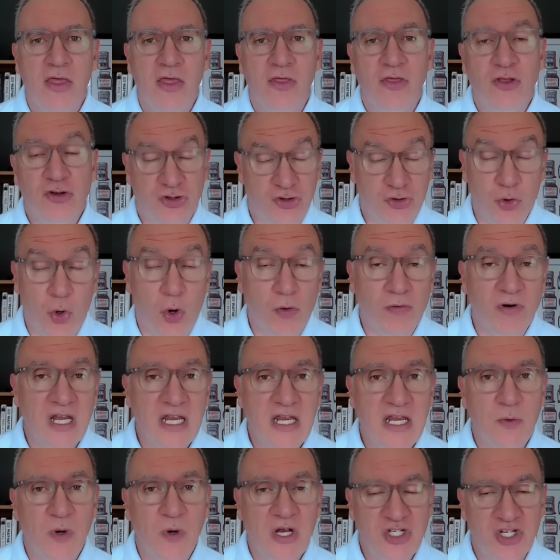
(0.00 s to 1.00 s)
the
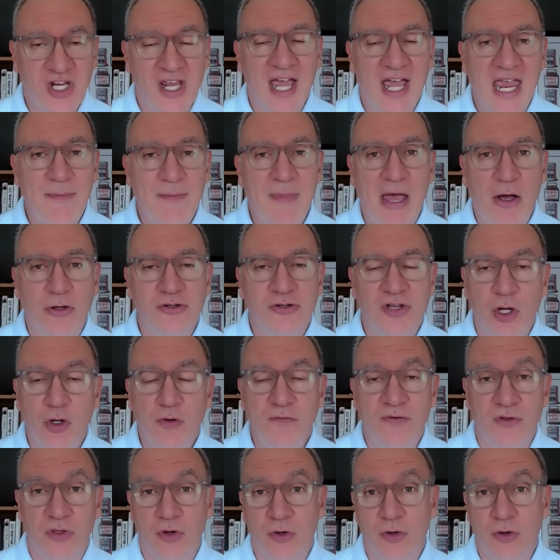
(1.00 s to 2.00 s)
story which came out
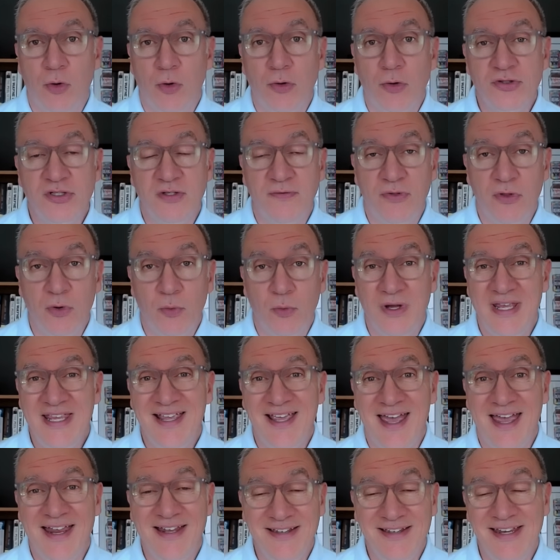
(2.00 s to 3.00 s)
over the course of the
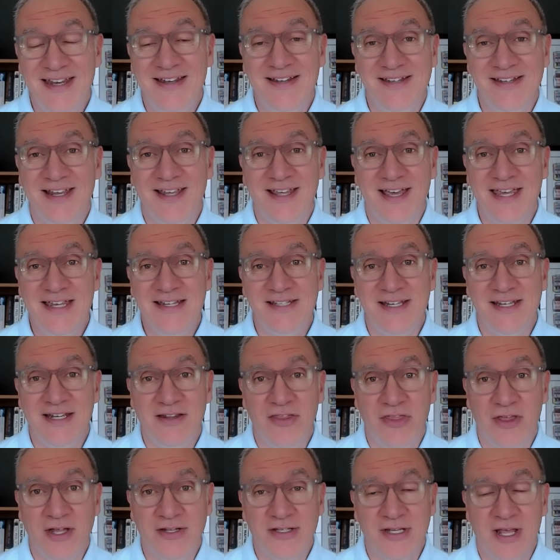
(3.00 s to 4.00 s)
weekend indicated
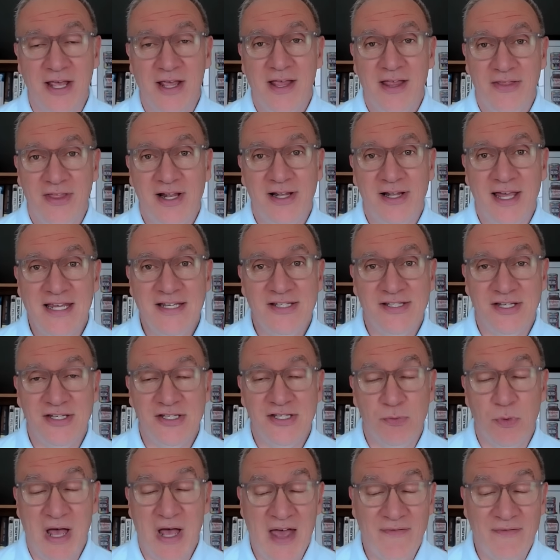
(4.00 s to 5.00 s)
that the Glazers
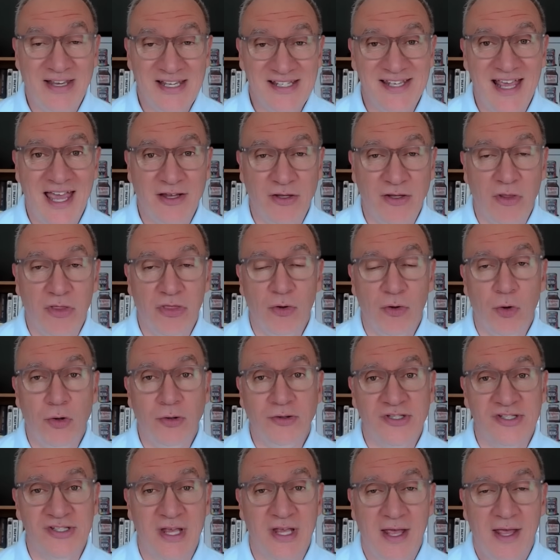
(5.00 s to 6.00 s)
were having second thoughts,